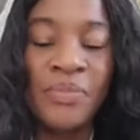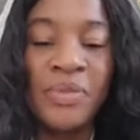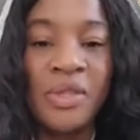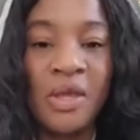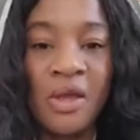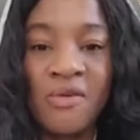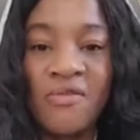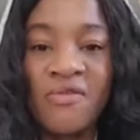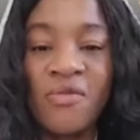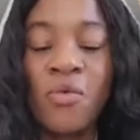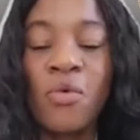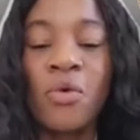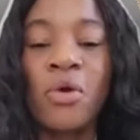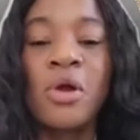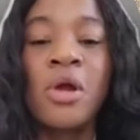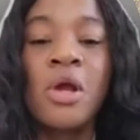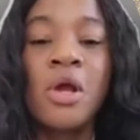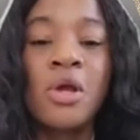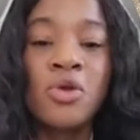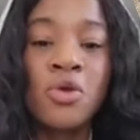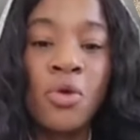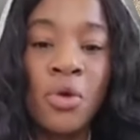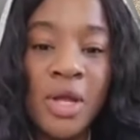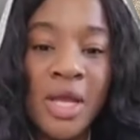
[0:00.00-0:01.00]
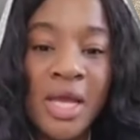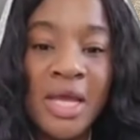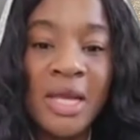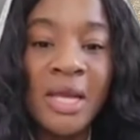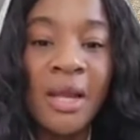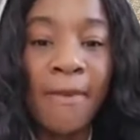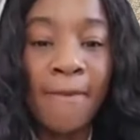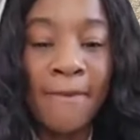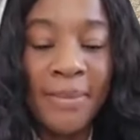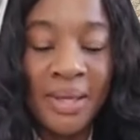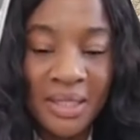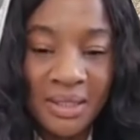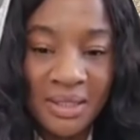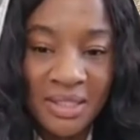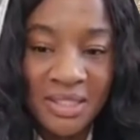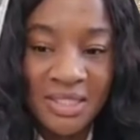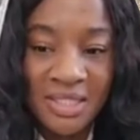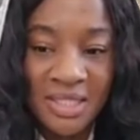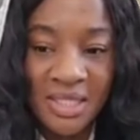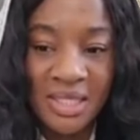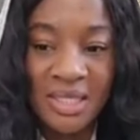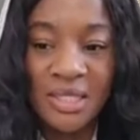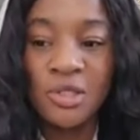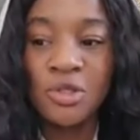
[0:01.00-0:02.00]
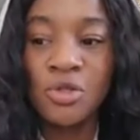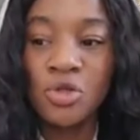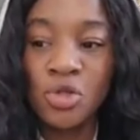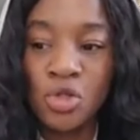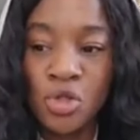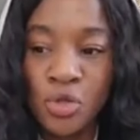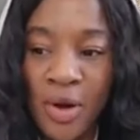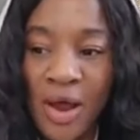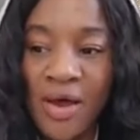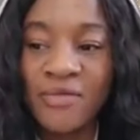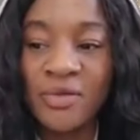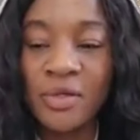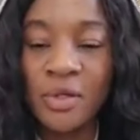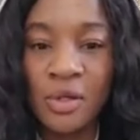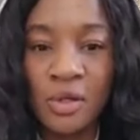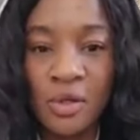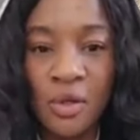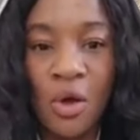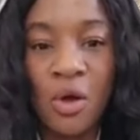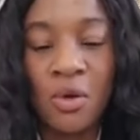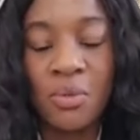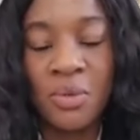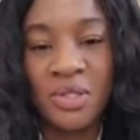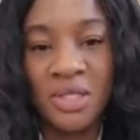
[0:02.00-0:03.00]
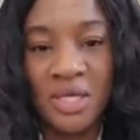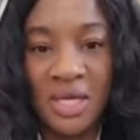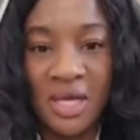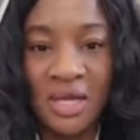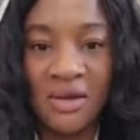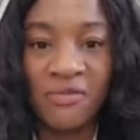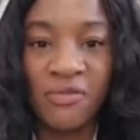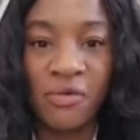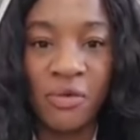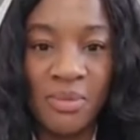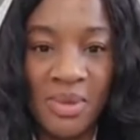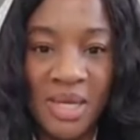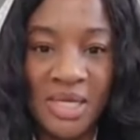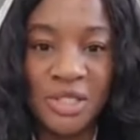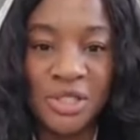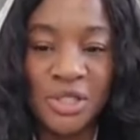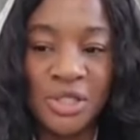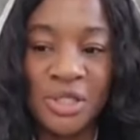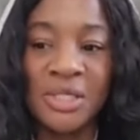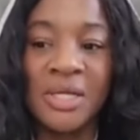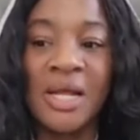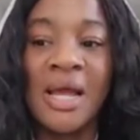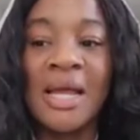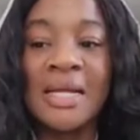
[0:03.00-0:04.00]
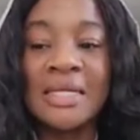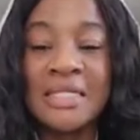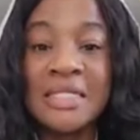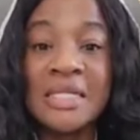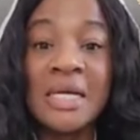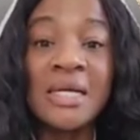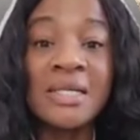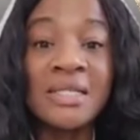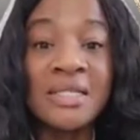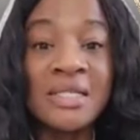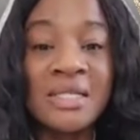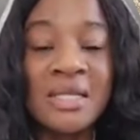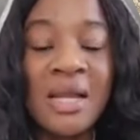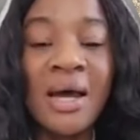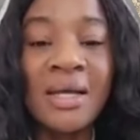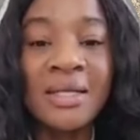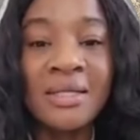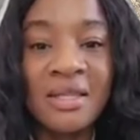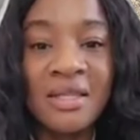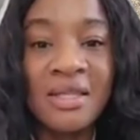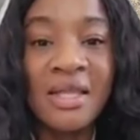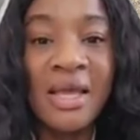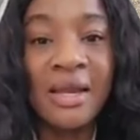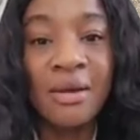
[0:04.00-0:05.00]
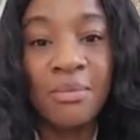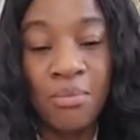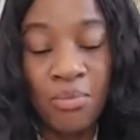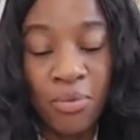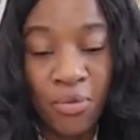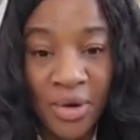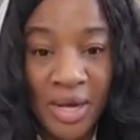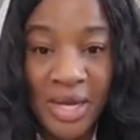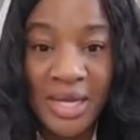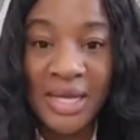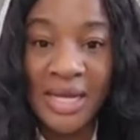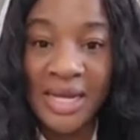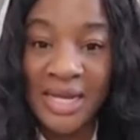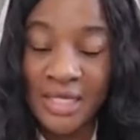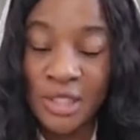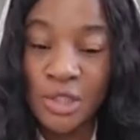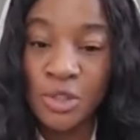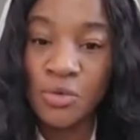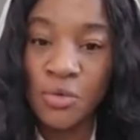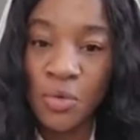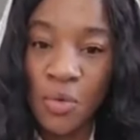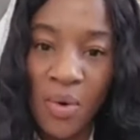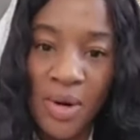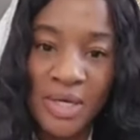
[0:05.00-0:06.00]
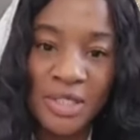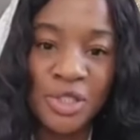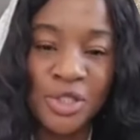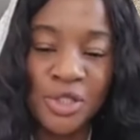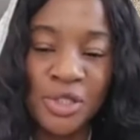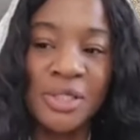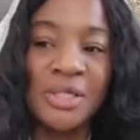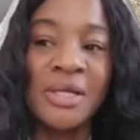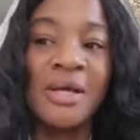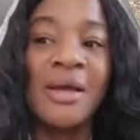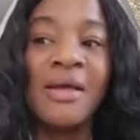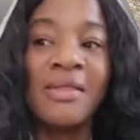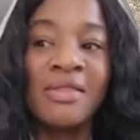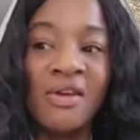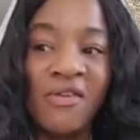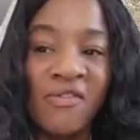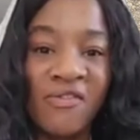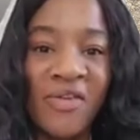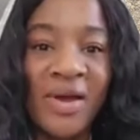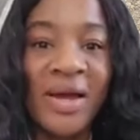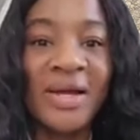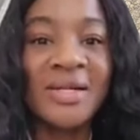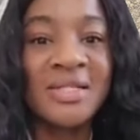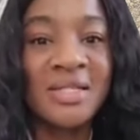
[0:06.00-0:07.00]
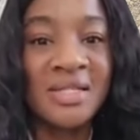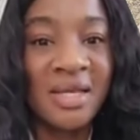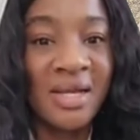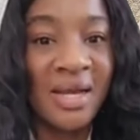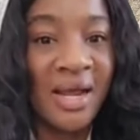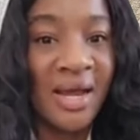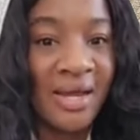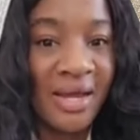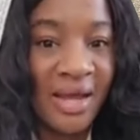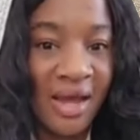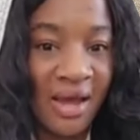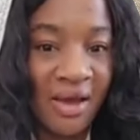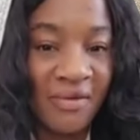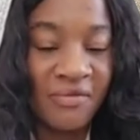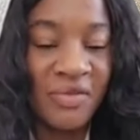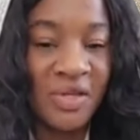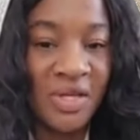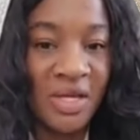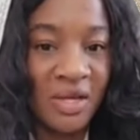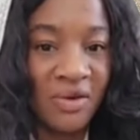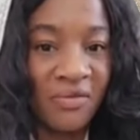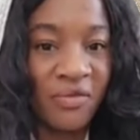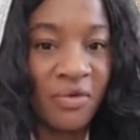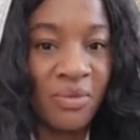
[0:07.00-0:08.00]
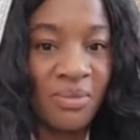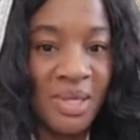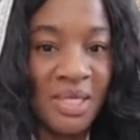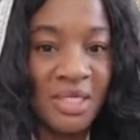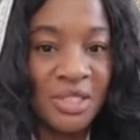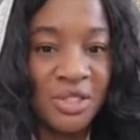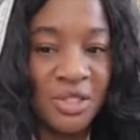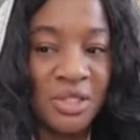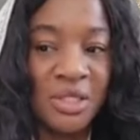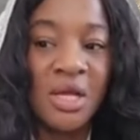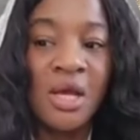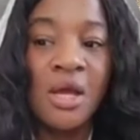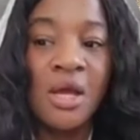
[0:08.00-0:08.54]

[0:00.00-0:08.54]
Therefore, your inability to travel along with the information does not then bring into question the fact that I have the information.